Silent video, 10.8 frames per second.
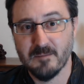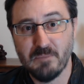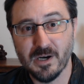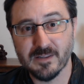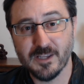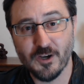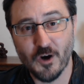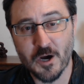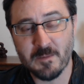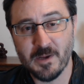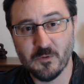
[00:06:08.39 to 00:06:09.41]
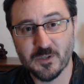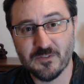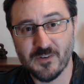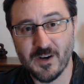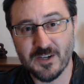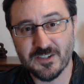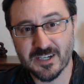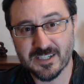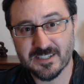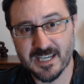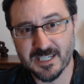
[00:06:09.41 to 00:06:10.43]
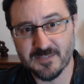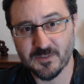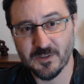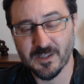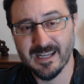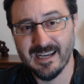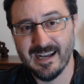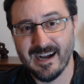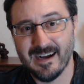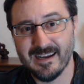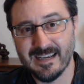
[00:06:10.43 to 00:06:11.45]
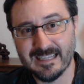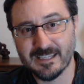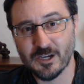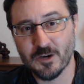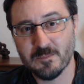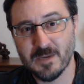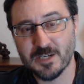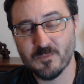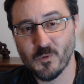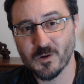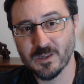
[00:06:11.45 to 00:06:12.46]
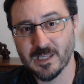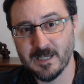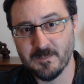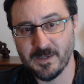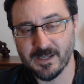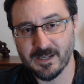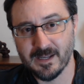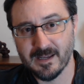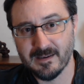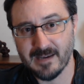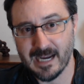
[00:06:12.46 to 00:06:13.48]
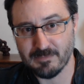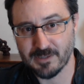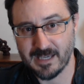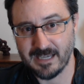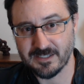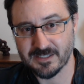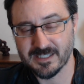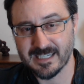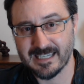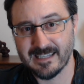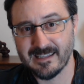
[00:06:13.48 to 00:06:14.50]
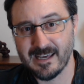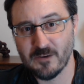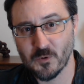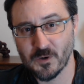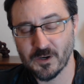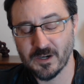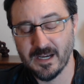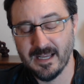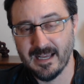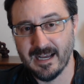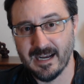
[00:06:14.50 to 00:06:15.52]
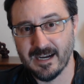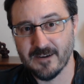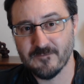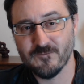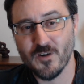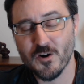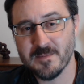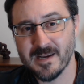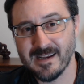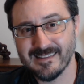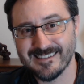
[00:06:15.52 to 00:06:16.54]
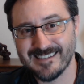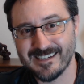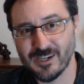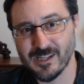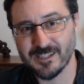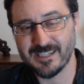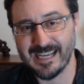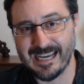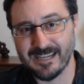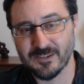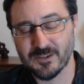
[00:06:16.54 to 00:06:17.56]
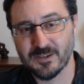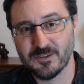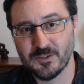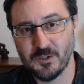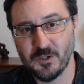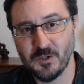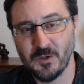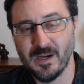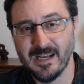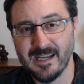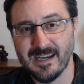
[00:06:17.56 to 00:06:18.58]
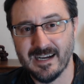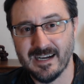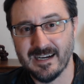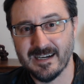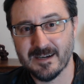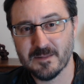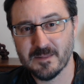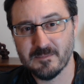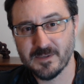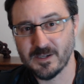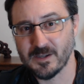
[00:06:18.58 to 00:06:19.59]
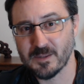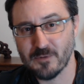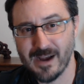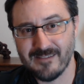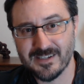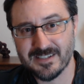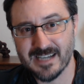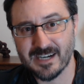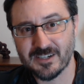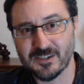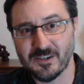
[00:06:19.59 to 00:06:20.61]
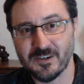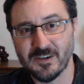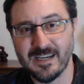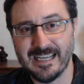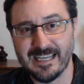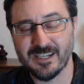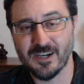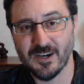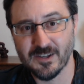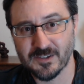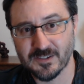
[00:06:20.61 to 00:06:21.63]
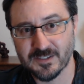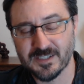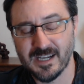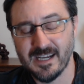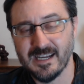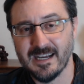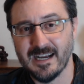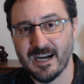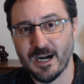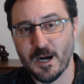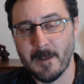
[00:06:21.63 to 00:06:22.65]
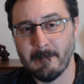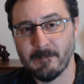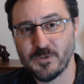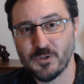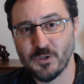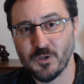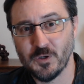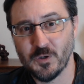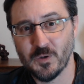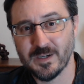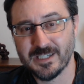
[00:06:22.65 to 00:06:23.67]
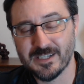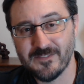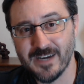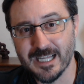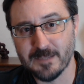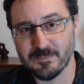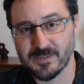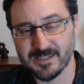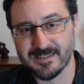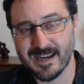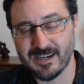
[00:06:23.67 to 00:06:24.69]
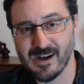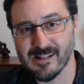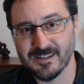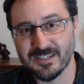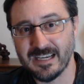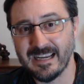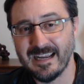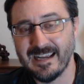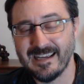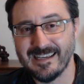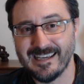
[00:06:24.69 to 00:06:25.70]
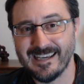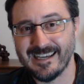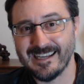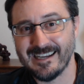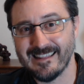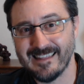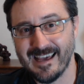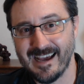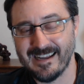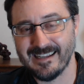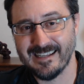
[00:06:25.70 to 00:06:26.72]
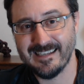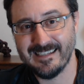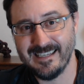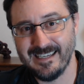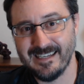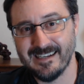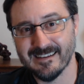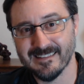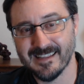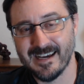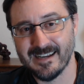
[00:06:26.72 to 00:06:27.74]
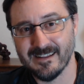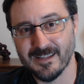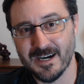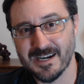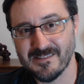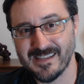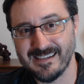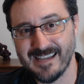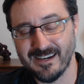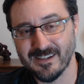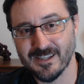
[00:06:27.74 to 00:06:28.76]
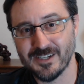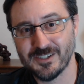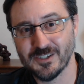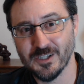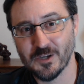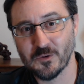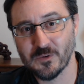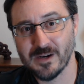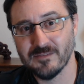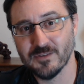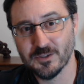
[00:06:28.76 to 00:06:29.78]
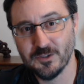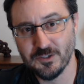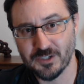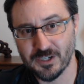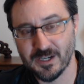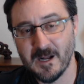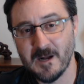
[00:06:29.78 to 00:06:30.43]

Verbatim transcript: But the Army was very successful uh, in their much more limited applications, and they were uh, farming this technology out to uh, you know, the private sector and others um, to develop this technology, and that indeed led a lot of the technological revolution